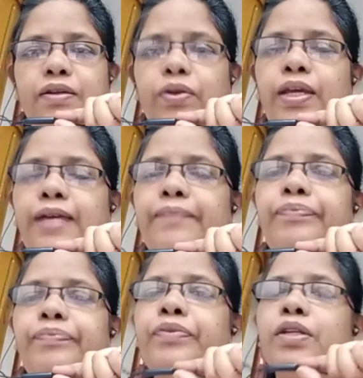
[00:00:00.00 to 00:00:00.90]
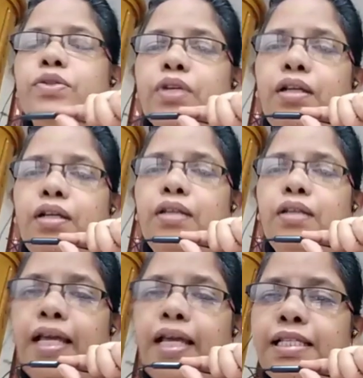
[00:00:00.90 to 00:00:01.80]
Okay, so
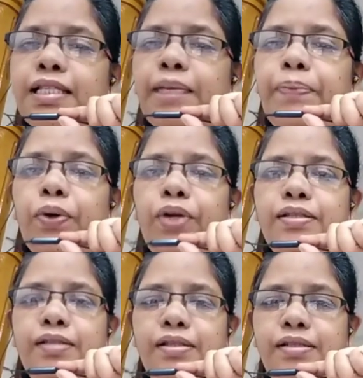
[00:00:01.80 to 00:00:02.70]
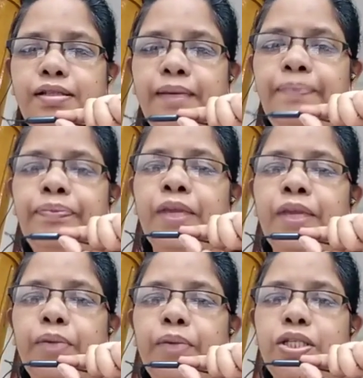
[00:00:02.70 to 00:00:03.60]
there is a police system
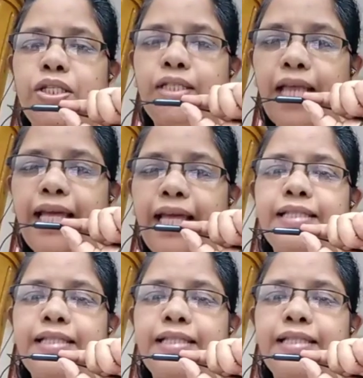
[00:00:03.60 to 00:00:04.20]
which takes